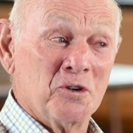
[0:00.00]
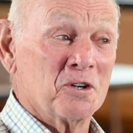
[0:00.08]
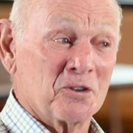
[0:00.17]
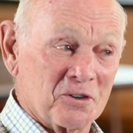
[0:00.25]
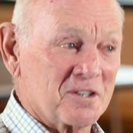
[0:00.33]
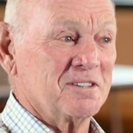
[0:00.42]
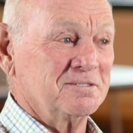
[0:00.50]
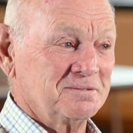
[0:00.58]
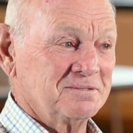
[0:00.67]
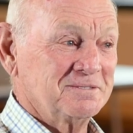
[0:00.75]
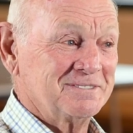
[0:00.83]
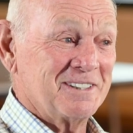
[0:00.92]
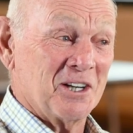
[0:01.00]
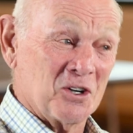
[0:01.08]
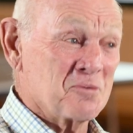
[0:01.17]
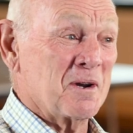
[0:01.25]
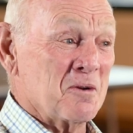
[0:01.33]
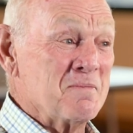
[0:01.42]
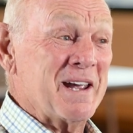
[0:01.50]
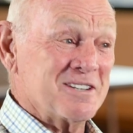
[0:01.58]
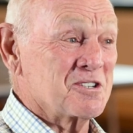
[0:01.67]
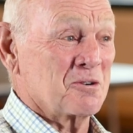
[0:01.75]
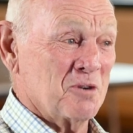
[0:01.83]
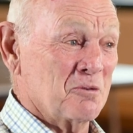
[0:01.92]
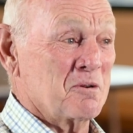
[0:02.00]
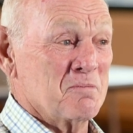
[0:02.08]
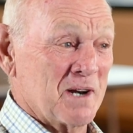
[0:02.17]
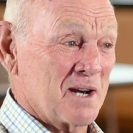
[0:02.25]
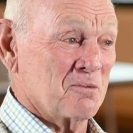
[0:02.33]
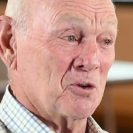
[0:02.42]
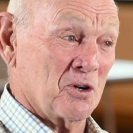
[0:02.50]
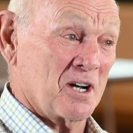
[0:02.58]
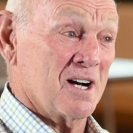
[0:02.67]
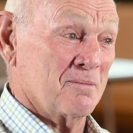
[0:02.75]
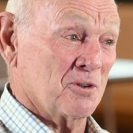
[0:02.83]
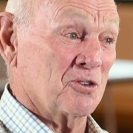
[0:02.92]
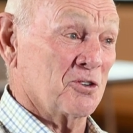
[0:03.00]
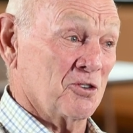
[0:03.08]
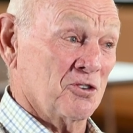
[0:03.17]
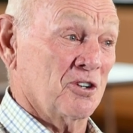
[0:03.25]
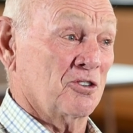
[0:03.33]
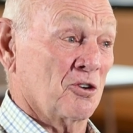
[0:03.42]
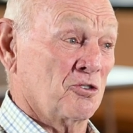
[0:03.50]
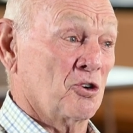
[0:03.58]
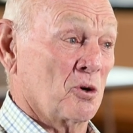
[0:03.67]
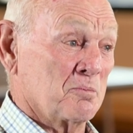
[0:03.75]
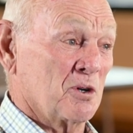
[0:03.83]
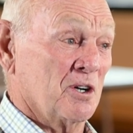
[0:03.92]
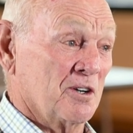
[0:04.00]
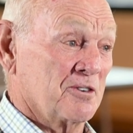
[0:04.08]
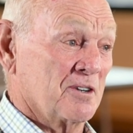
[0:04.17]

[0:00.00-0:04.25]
years ago, and it's been amazing what we've been able to accomplish in such a short period of